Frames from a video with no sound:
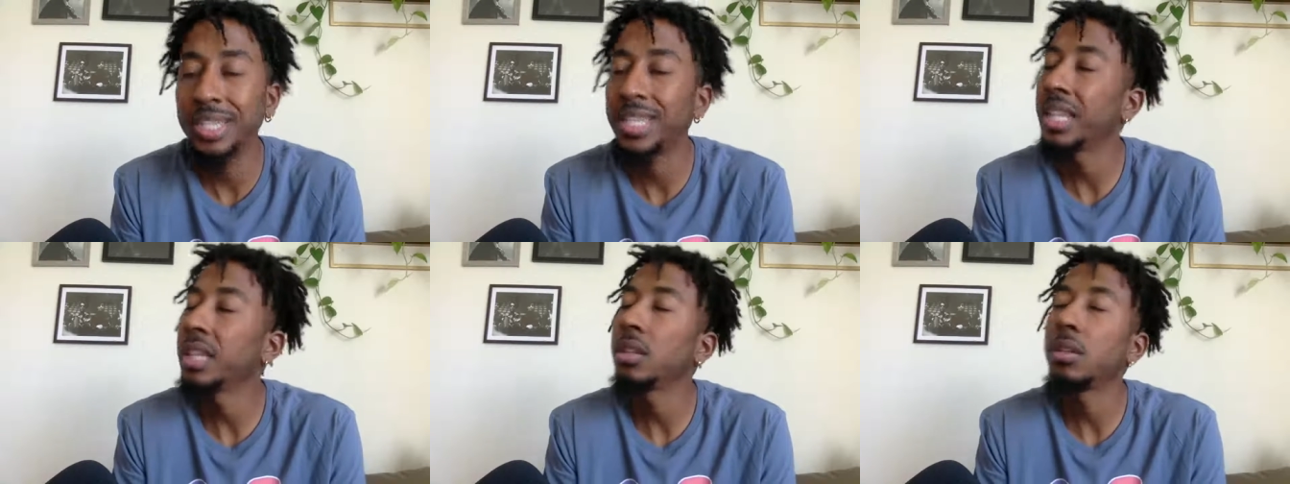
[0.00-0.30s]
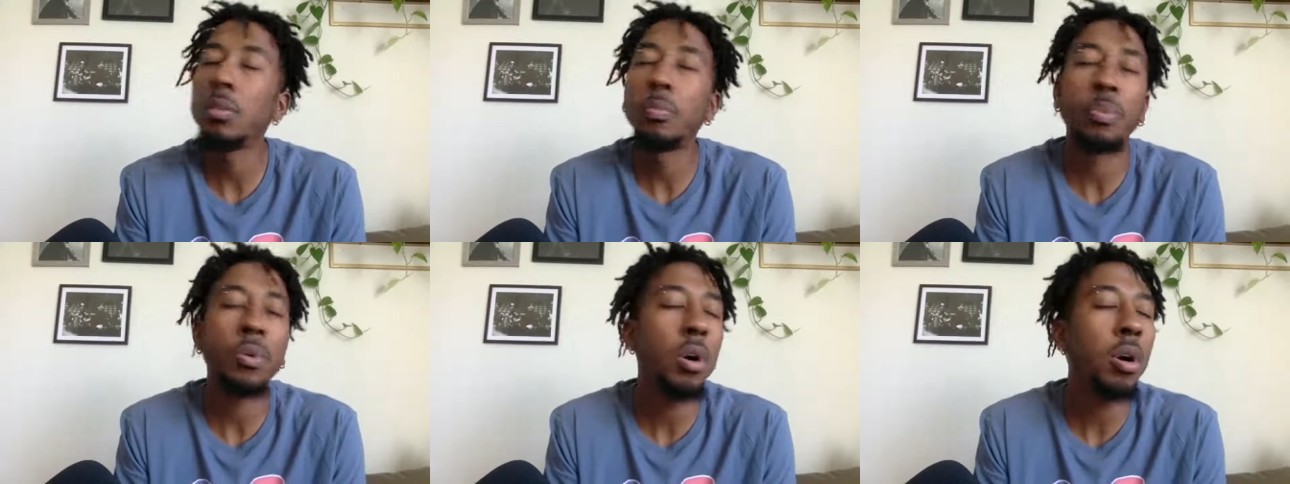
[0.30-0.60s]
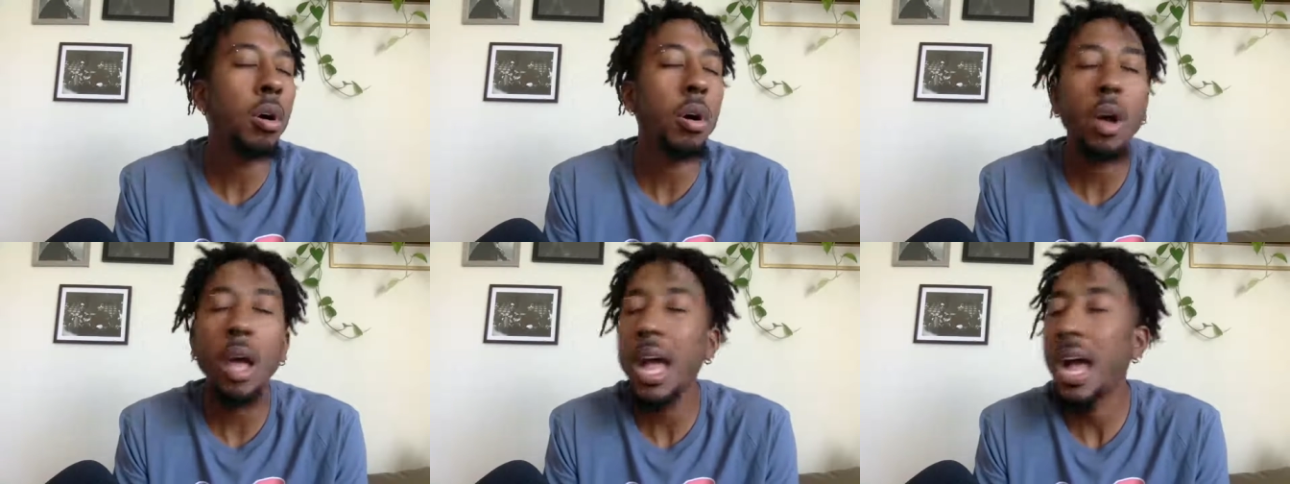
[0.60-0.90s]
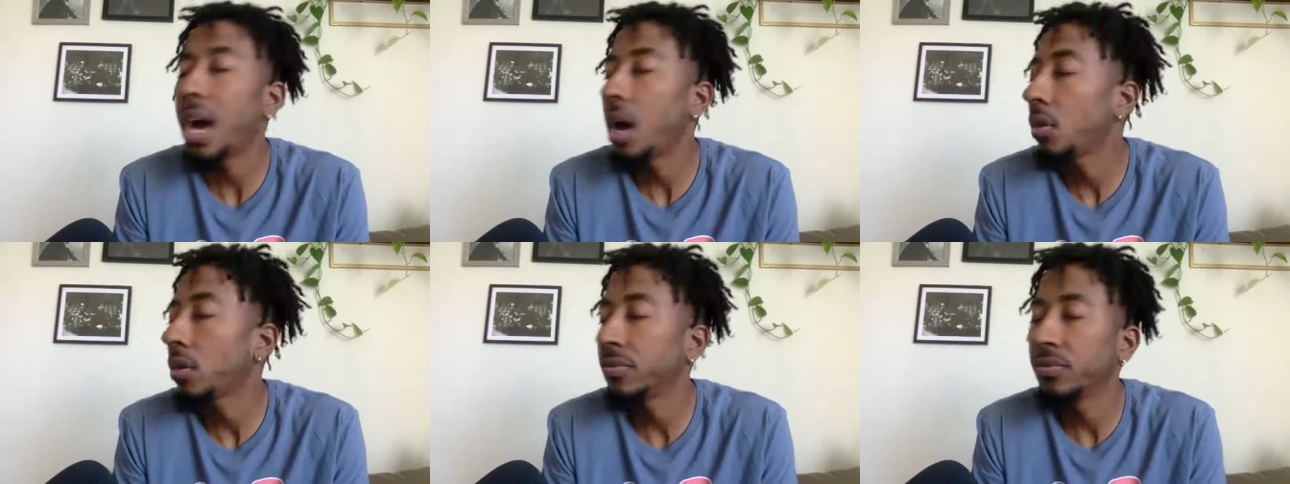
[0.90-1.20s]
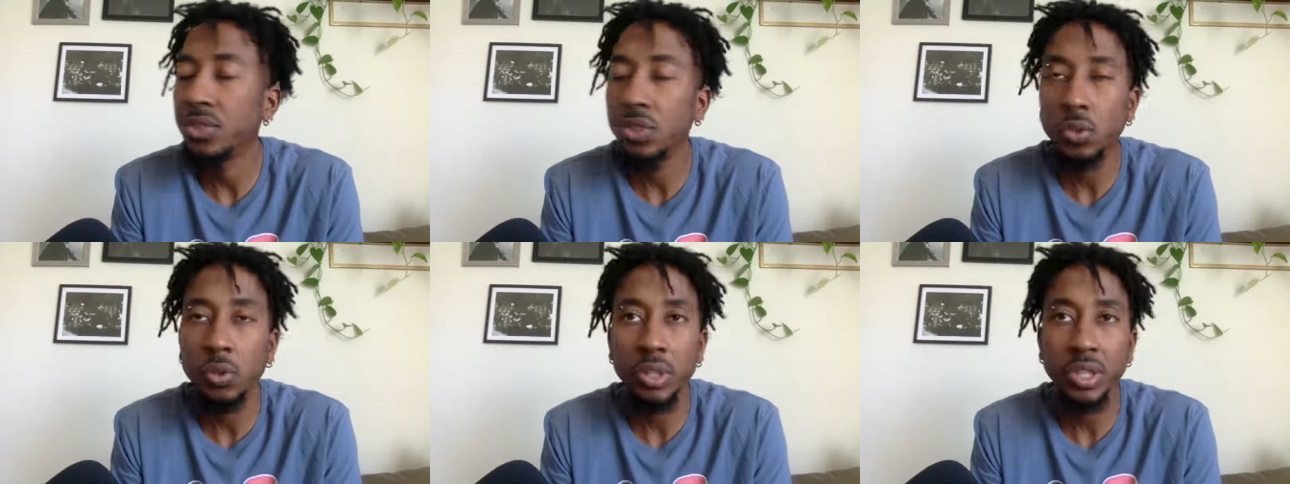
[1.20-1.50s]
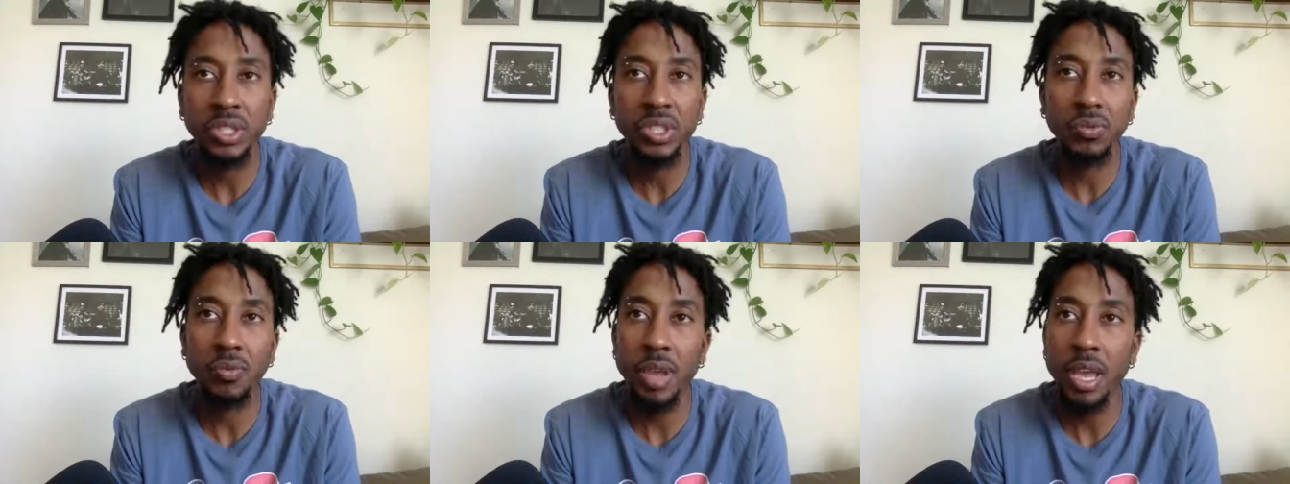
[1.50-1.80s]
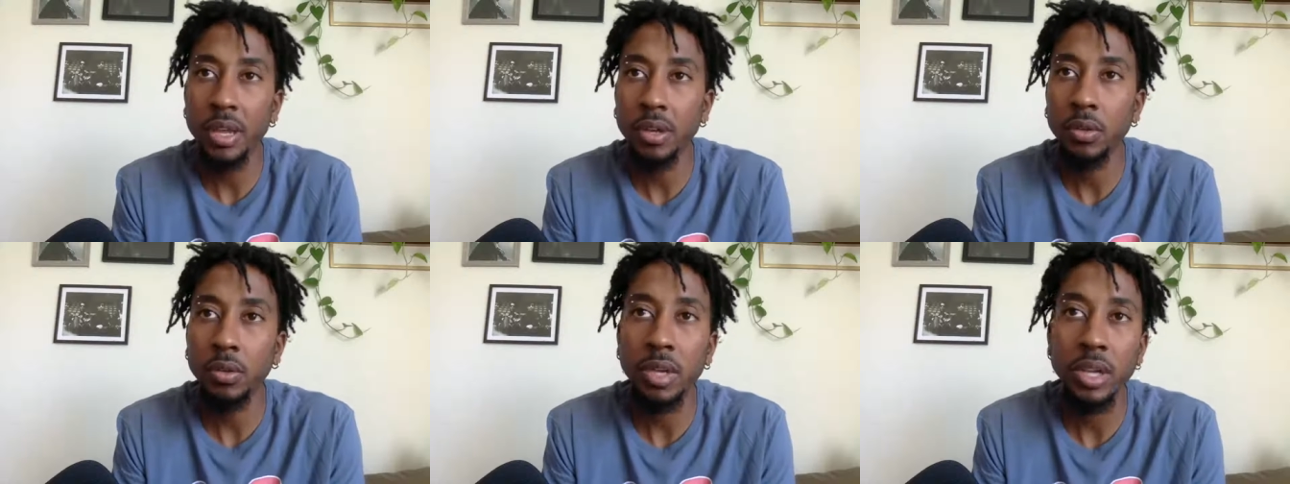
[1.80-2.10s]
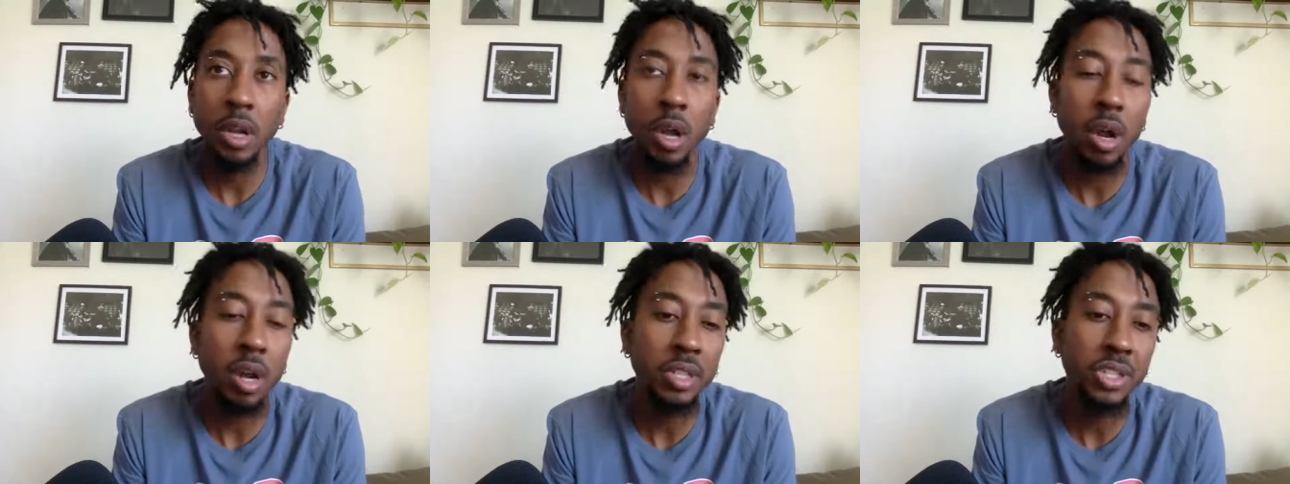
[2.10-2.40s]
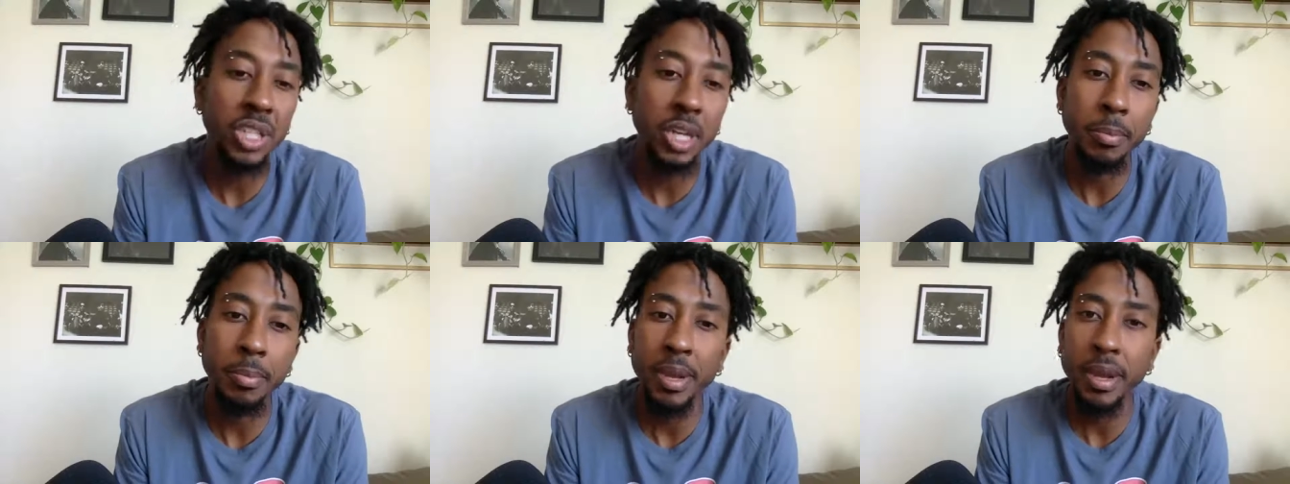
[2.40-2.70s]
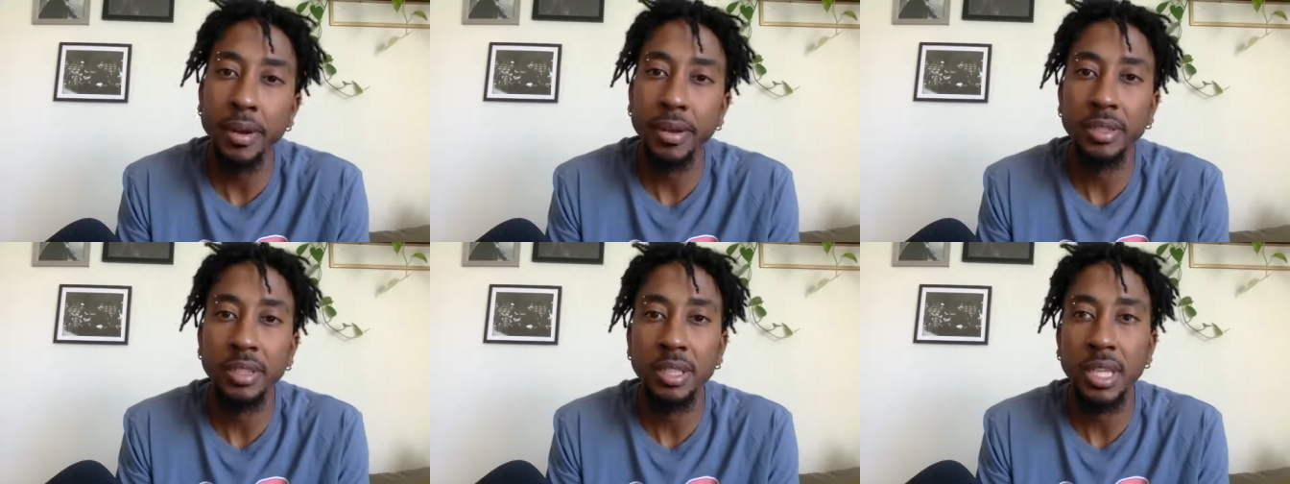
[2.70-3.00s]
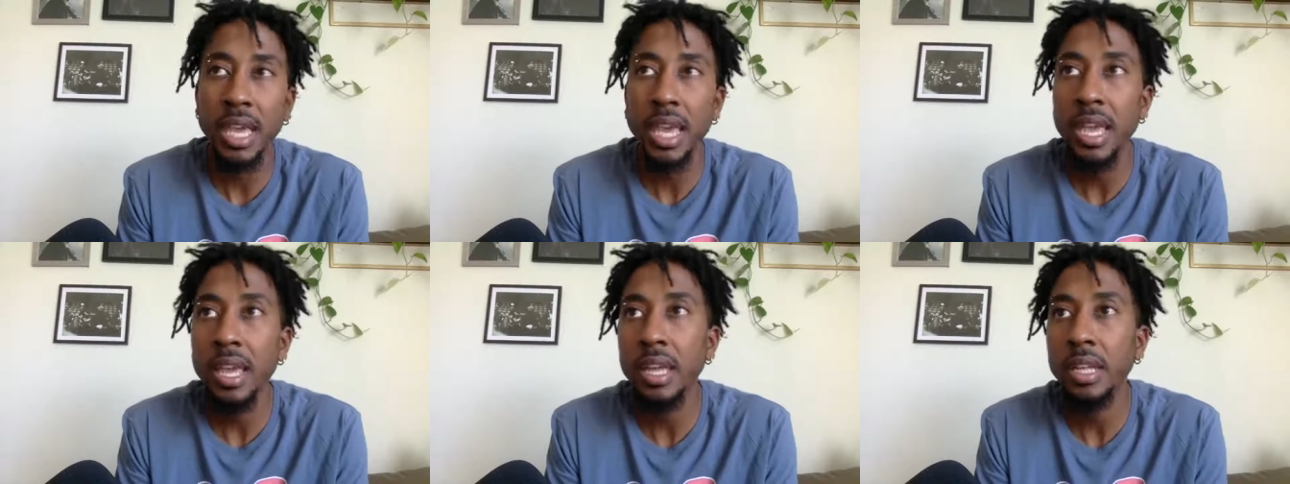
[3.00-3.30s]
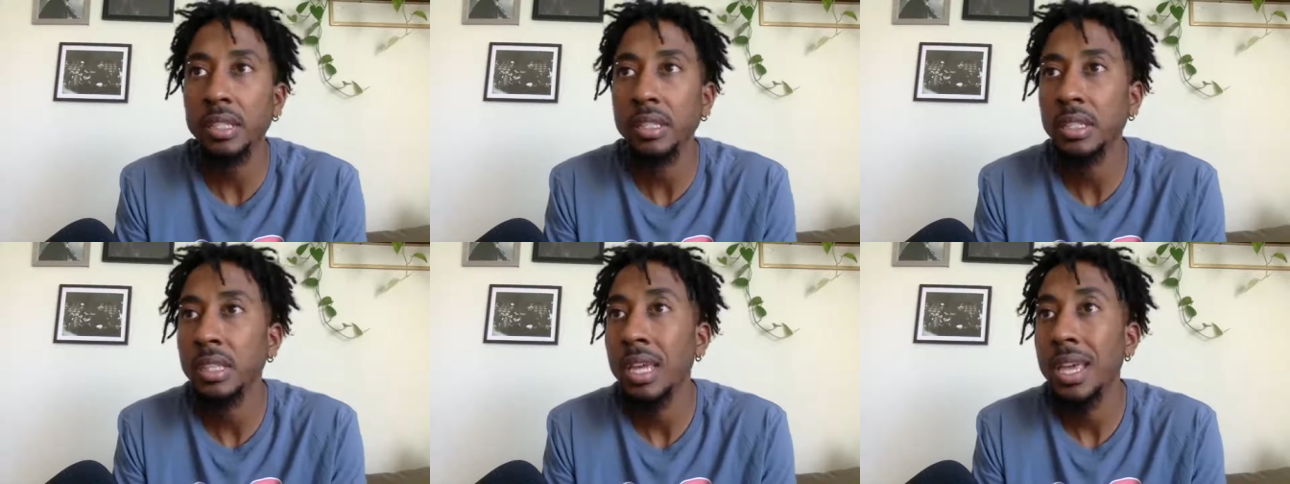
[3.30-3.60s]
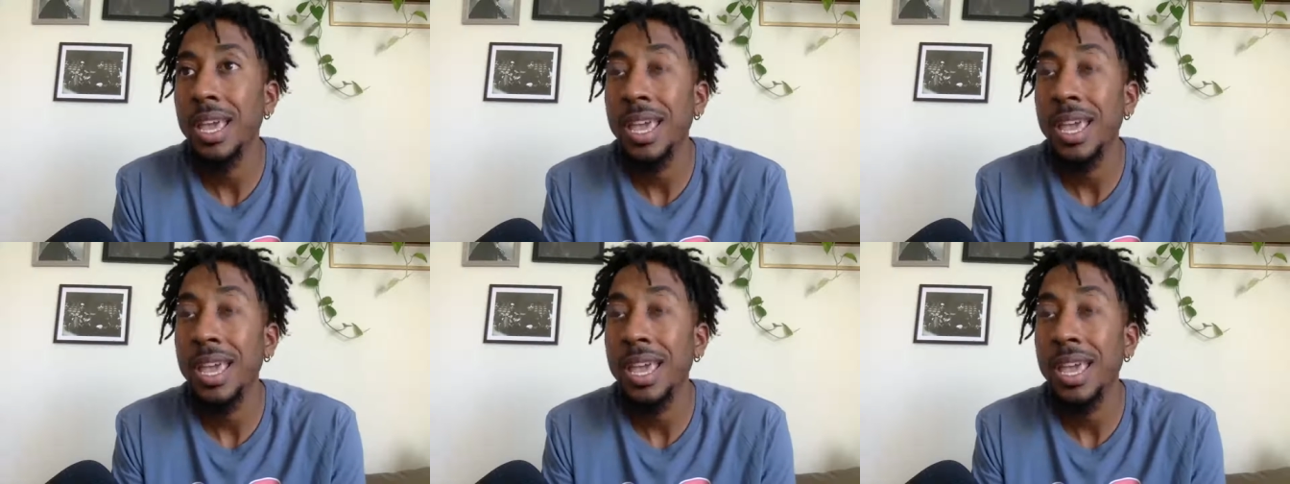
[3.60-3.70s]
Get the ball out of Julius Randle and RJ Barrett's hands